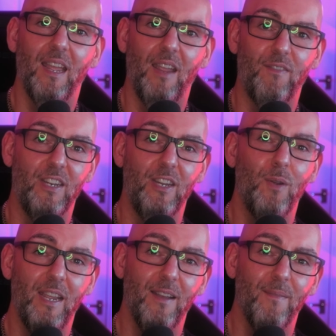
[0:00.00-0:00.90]
If you're new
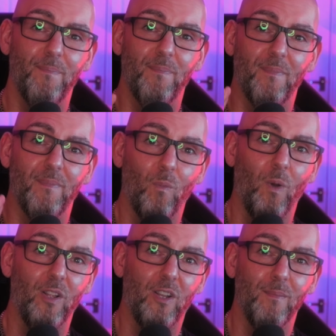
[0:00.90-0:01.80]
here,
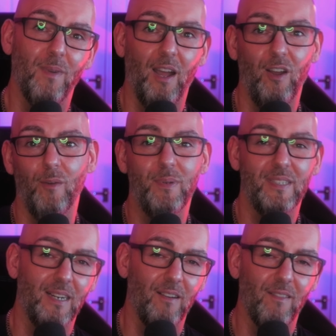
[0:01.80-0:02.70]
welcome. I hope you
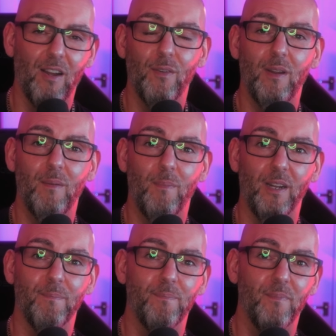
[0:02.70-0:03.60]
stick around.
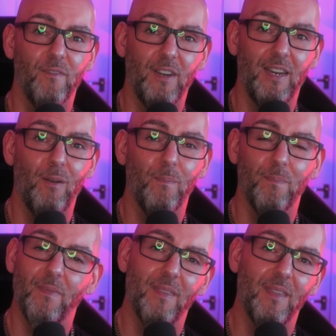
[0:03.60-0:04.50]
But for now,
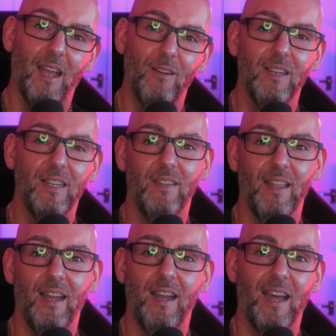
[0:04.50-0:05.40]
I'm going to leave it
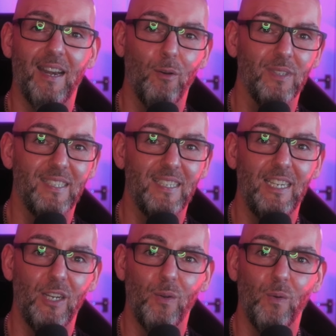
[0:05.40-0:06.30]
there, and I will see
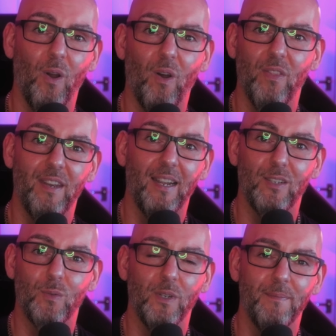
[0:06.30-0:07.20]
you on the
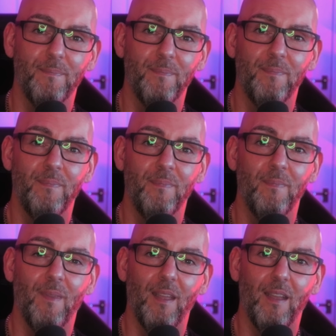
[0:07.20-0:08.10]
next one.
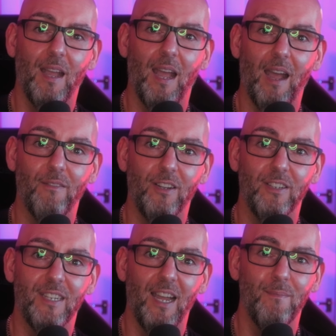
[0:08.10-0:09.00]
Have a good
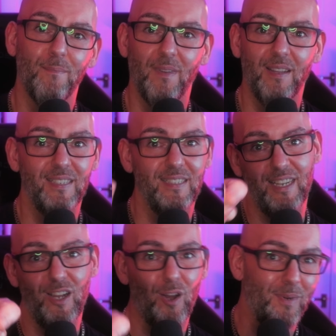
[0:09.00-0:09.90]
time.
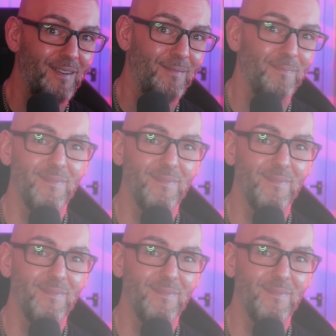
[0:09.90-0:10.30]
Stay hobbying.